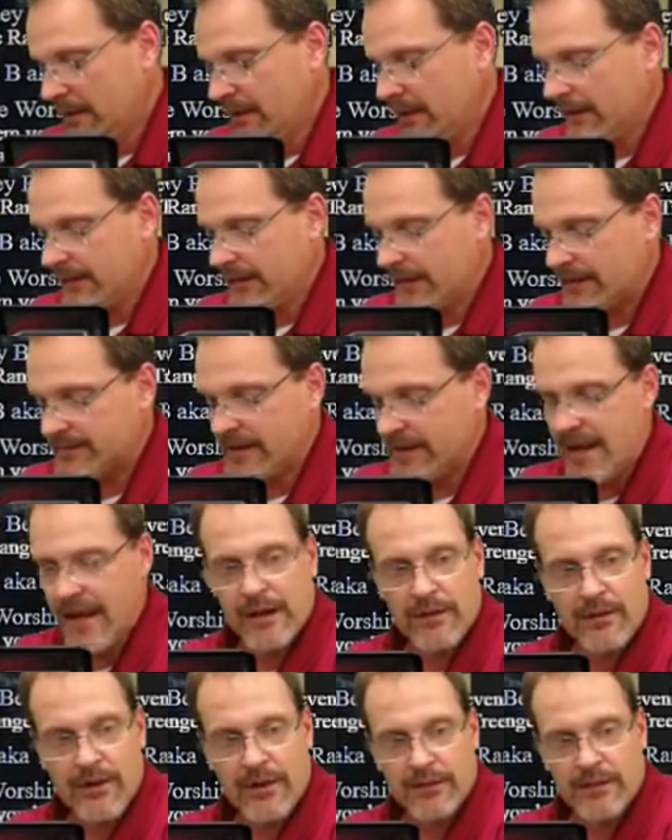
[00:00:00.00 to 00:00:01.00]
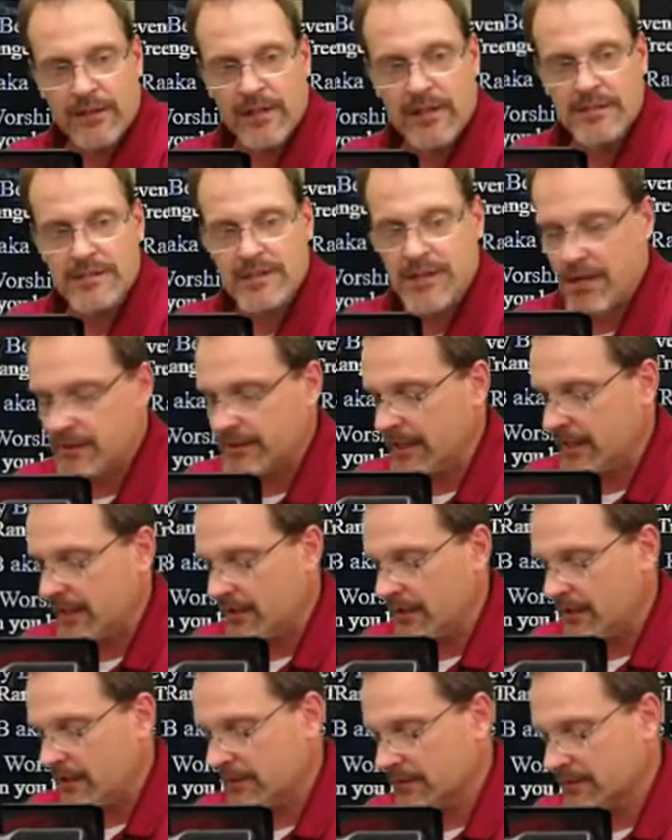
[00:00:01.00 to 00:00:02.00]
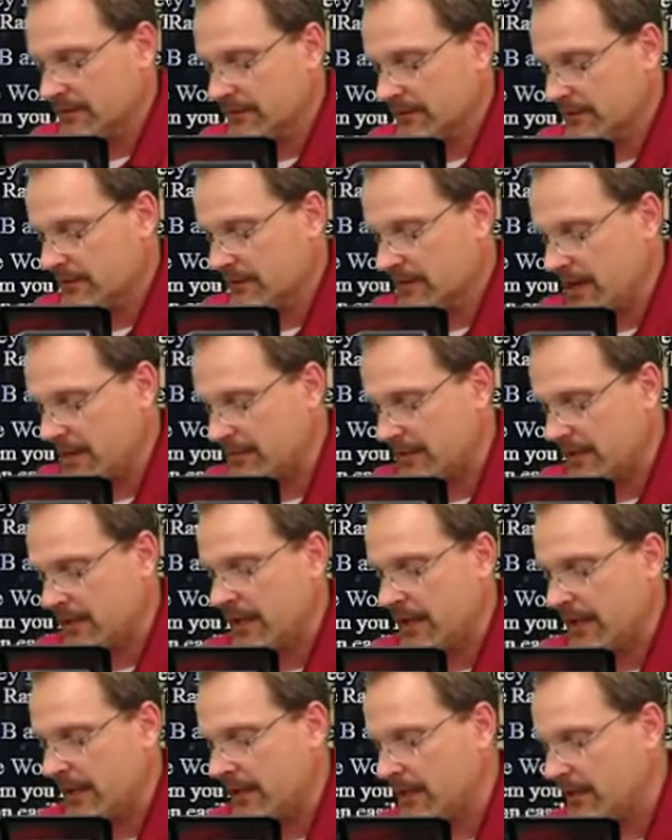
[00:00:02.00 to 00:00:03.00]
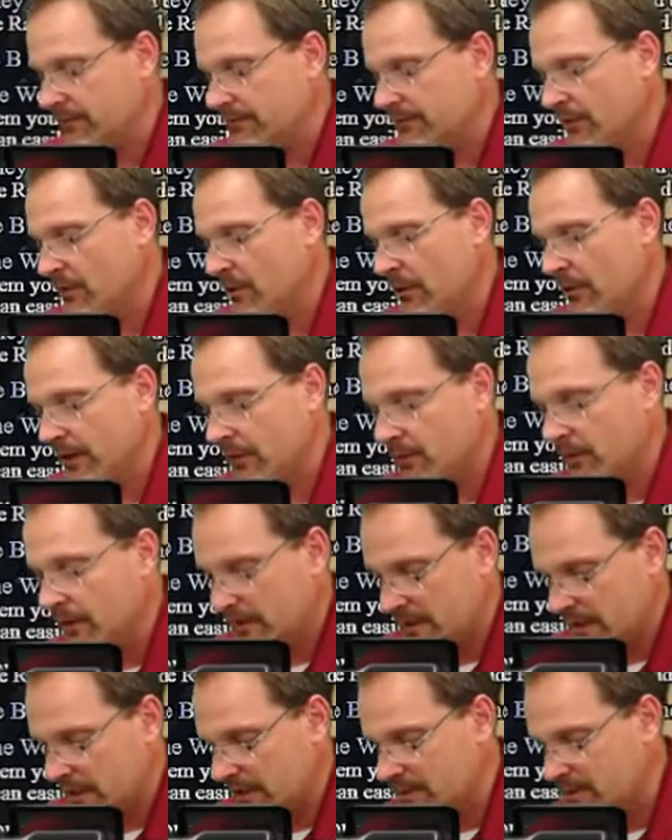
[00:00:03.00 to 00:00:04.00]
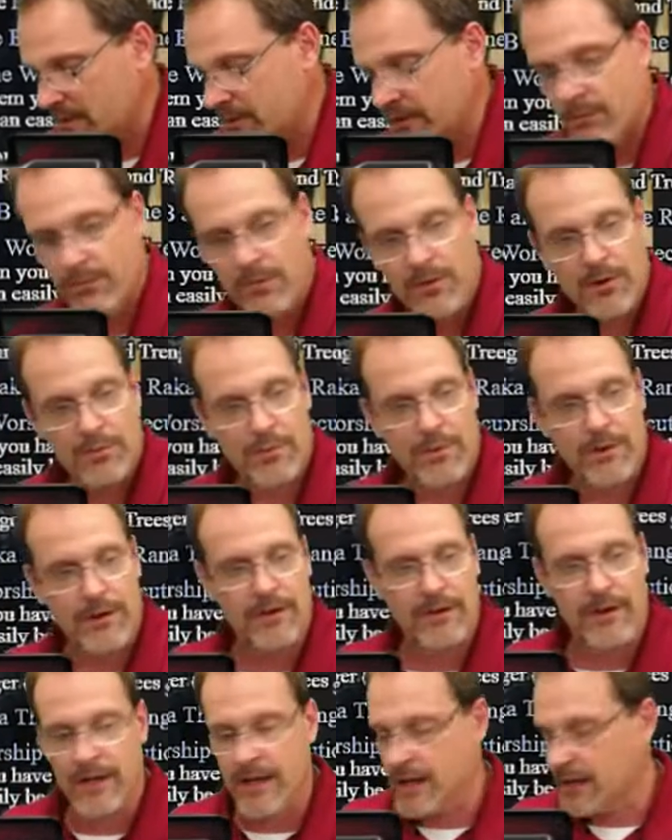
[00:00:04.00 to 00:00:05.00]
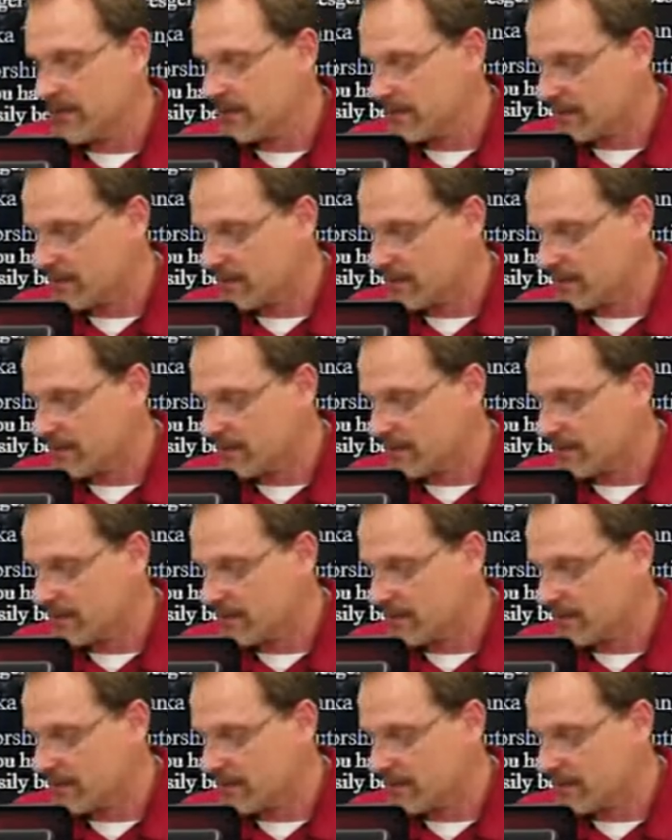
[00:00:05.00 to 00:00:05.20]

Guys, I hang around kids all day long. I'm the king of knowing what kids are inappropriate or not.